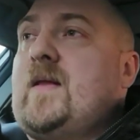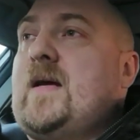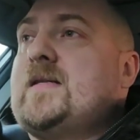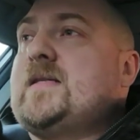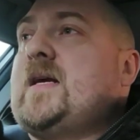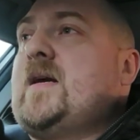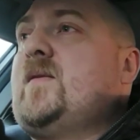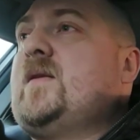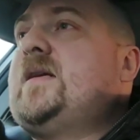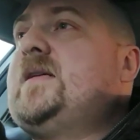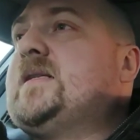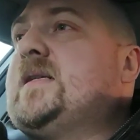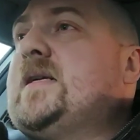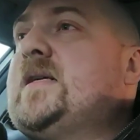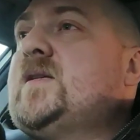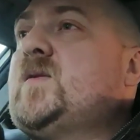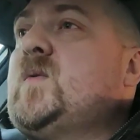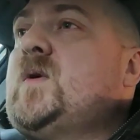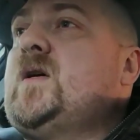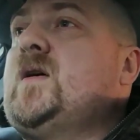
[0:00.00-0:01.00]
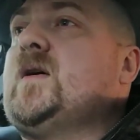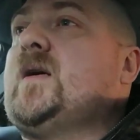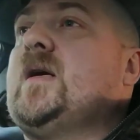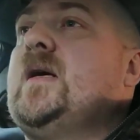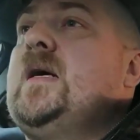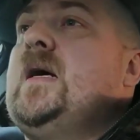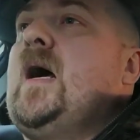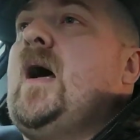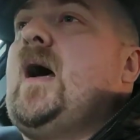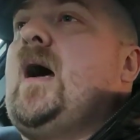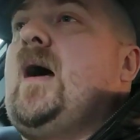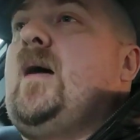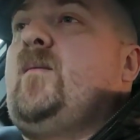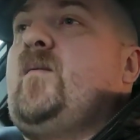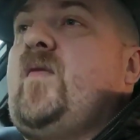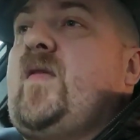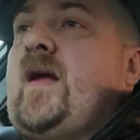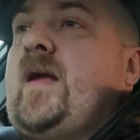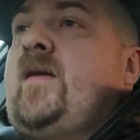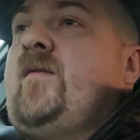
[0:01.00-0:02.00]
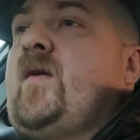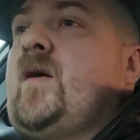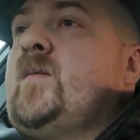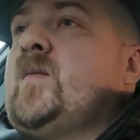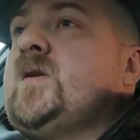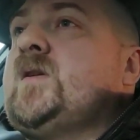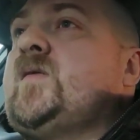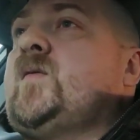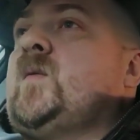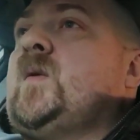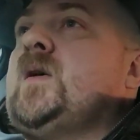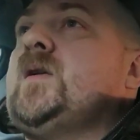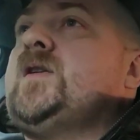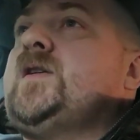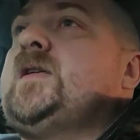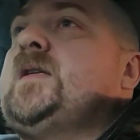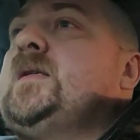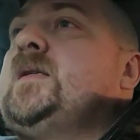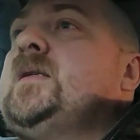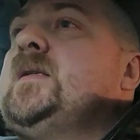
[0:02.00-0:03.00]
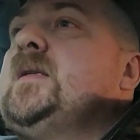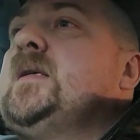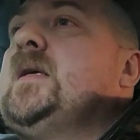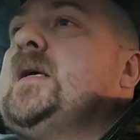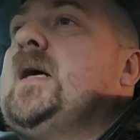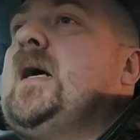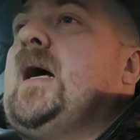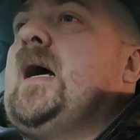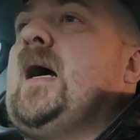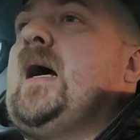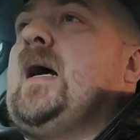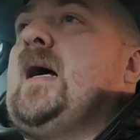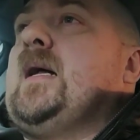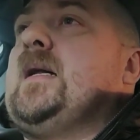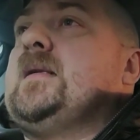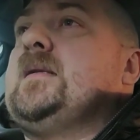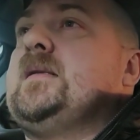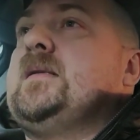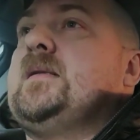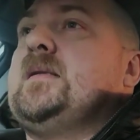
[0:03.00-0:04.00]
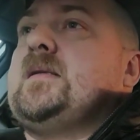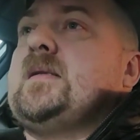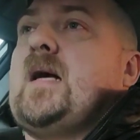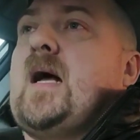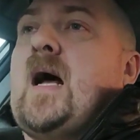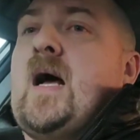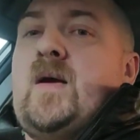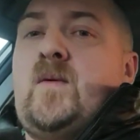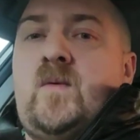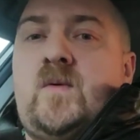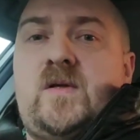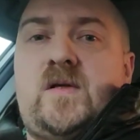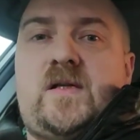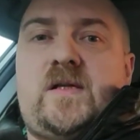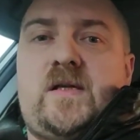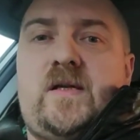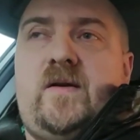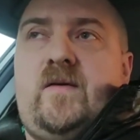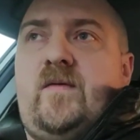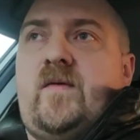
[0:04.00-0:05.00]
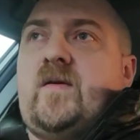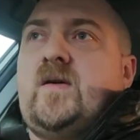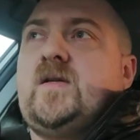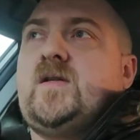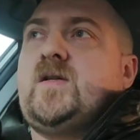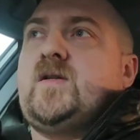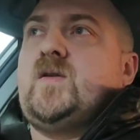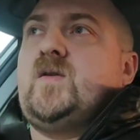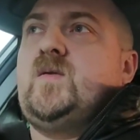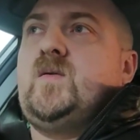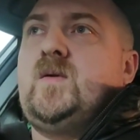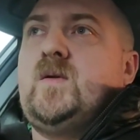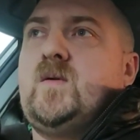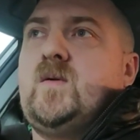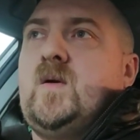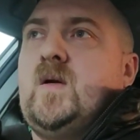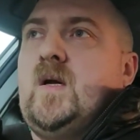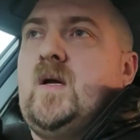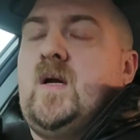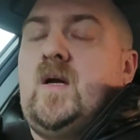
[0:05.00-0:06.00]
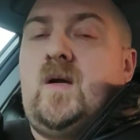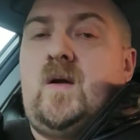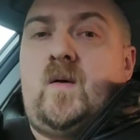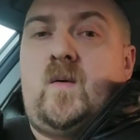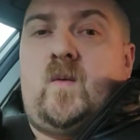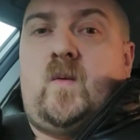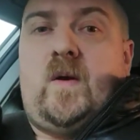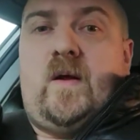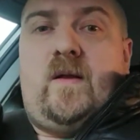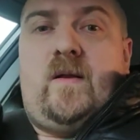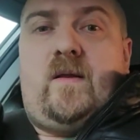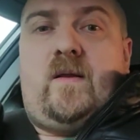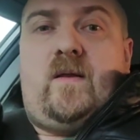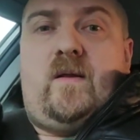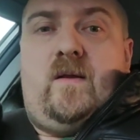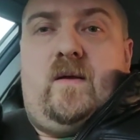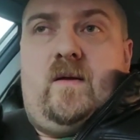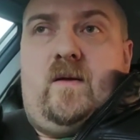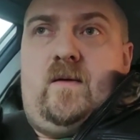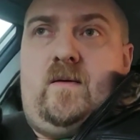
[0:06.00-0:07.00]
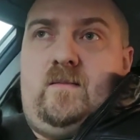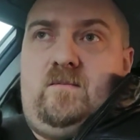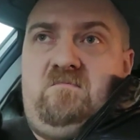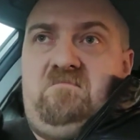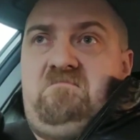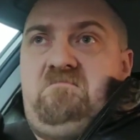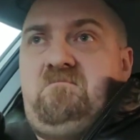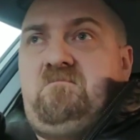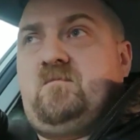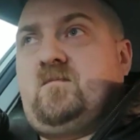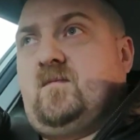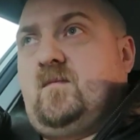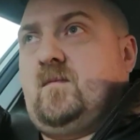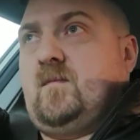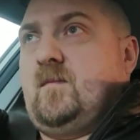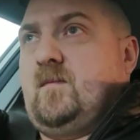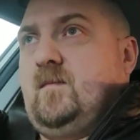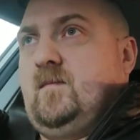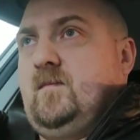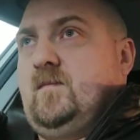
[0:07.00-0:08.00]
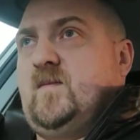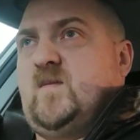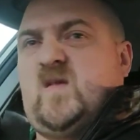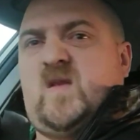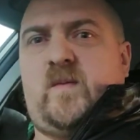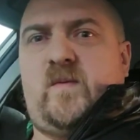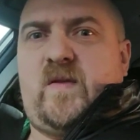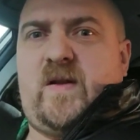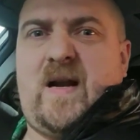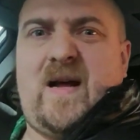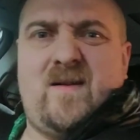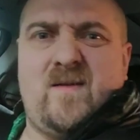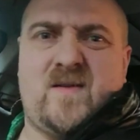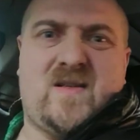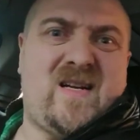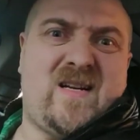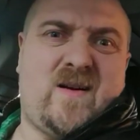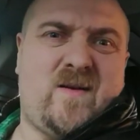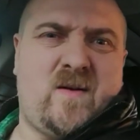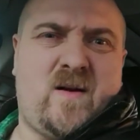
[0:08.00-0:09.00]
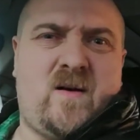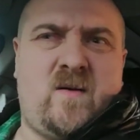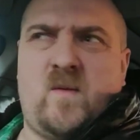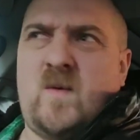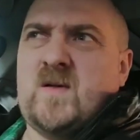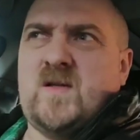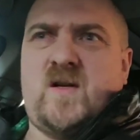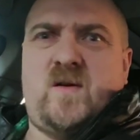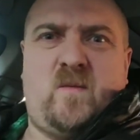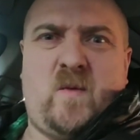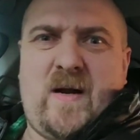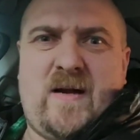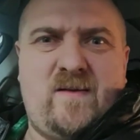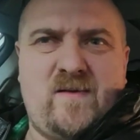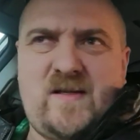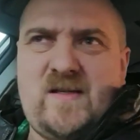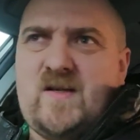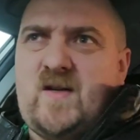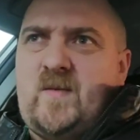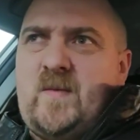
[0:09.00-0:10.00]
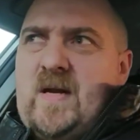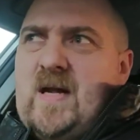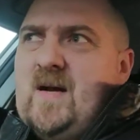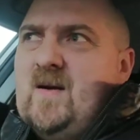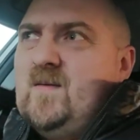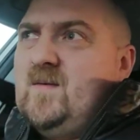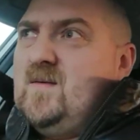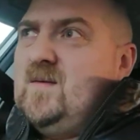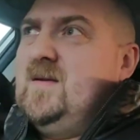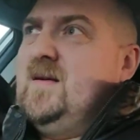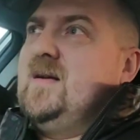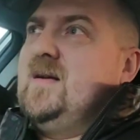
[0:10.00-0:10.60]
That's how these things work. Thank you very much for watching, and I will see you very soon with something else. I don't know what else is coming out.